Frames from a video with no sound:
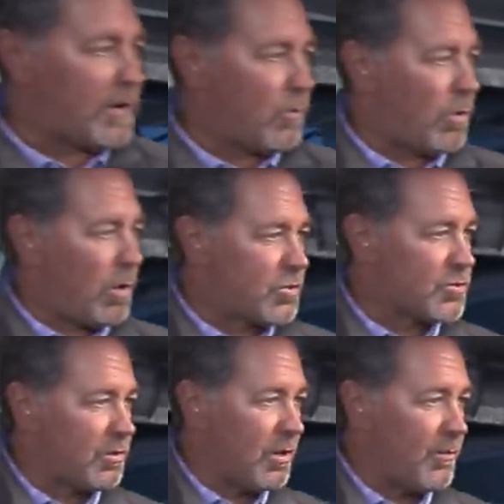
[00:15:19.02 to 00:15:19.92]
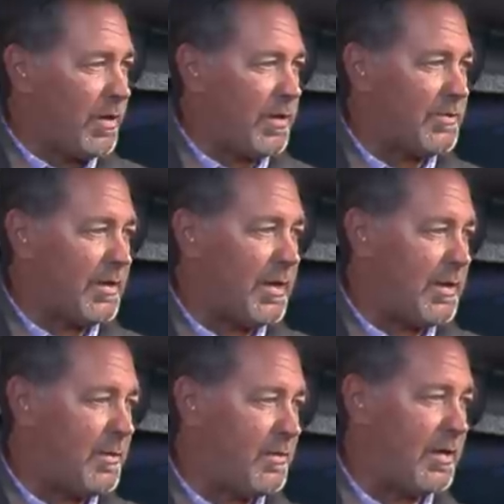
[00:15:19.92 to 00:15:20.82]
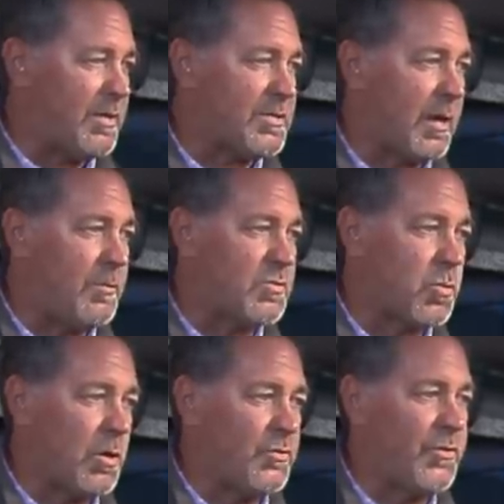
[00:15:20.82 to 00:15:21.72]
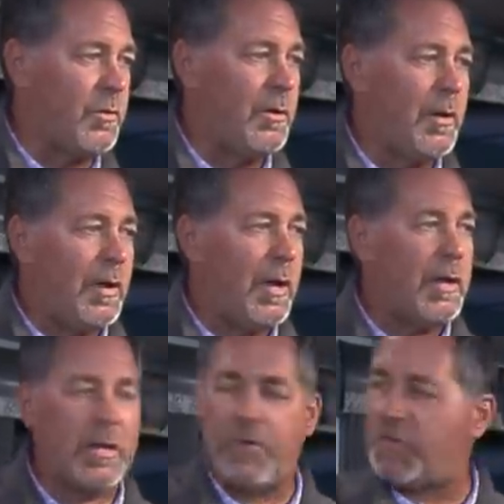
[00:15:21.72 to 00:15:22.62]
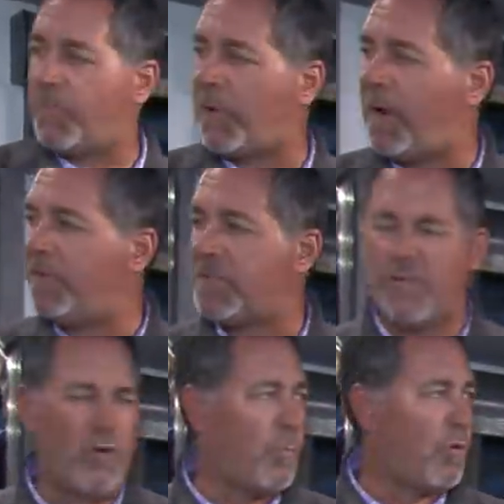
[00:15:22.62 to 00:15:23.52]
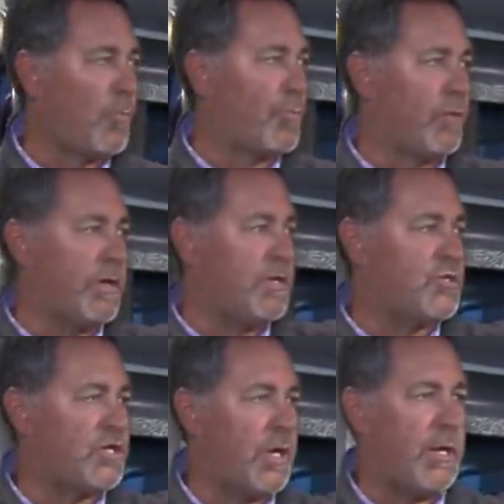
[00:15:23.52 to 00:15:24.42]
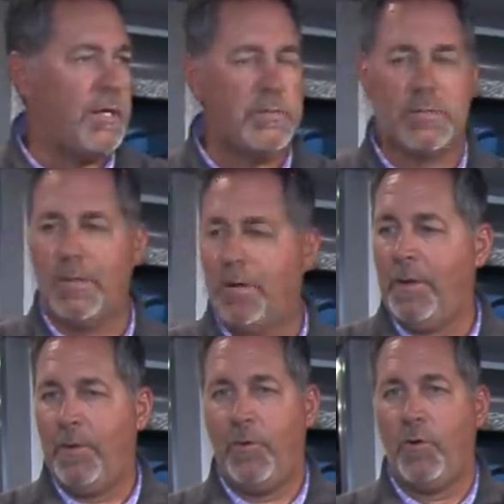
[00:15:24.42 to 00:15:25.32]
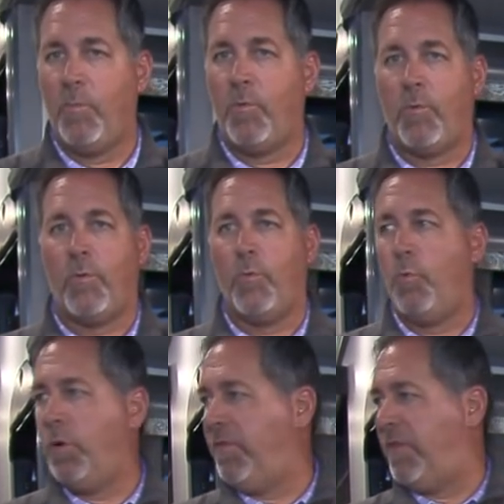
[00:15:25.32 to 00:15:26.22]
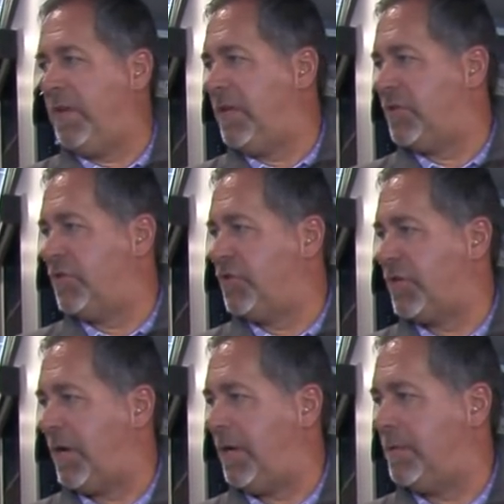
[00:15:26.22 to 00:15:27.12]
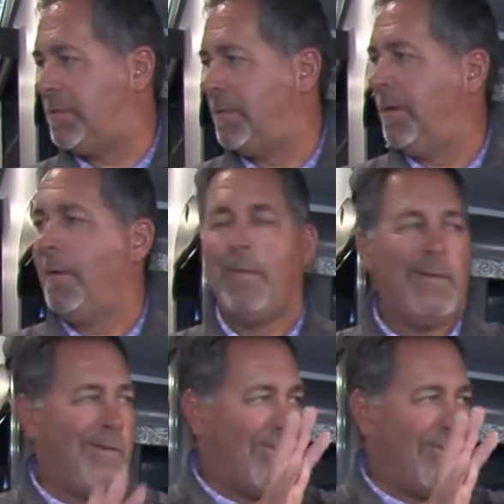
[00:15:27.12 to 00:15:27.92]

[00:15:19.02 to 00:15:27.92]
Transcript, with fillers: that will also eliminate the heat in the daytime as well too, and it gives you privacy. No more pleated shades, no more wood Venetian shades. Yes.